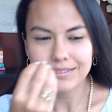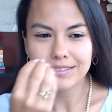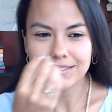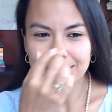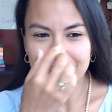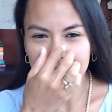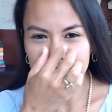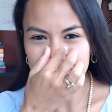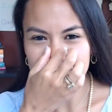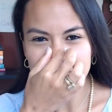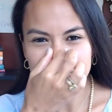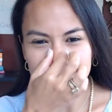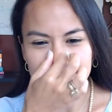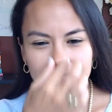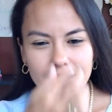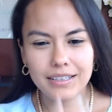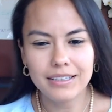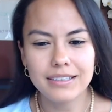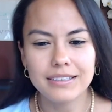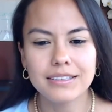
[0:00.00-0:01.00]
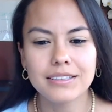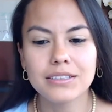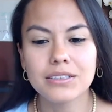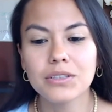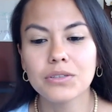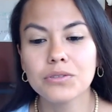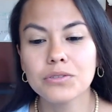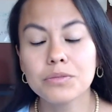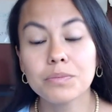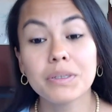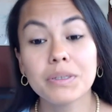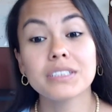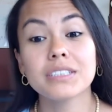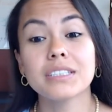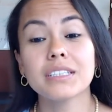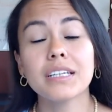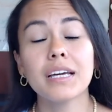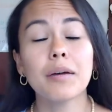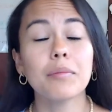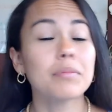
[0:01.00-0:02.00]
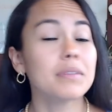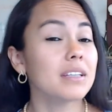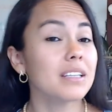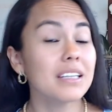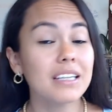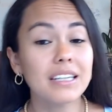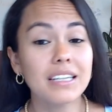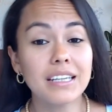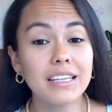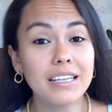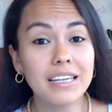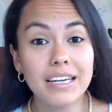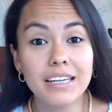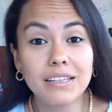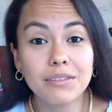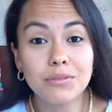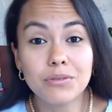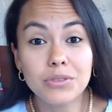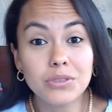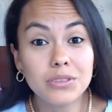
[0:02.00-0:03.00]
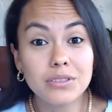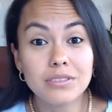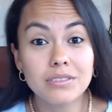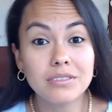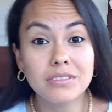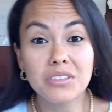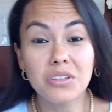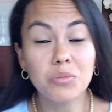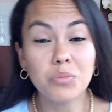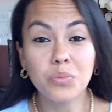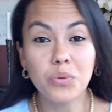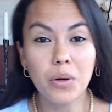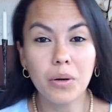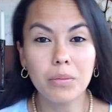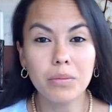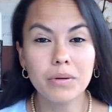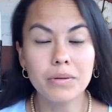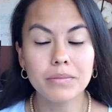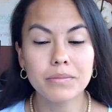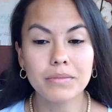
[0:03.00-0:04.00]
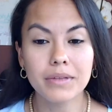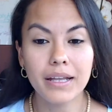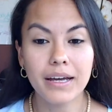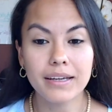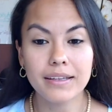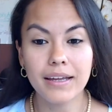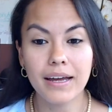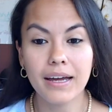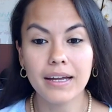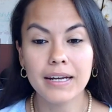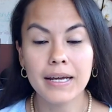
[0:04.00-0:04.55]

kind of stuck in the nose, but she kept eating and it was no problem like that.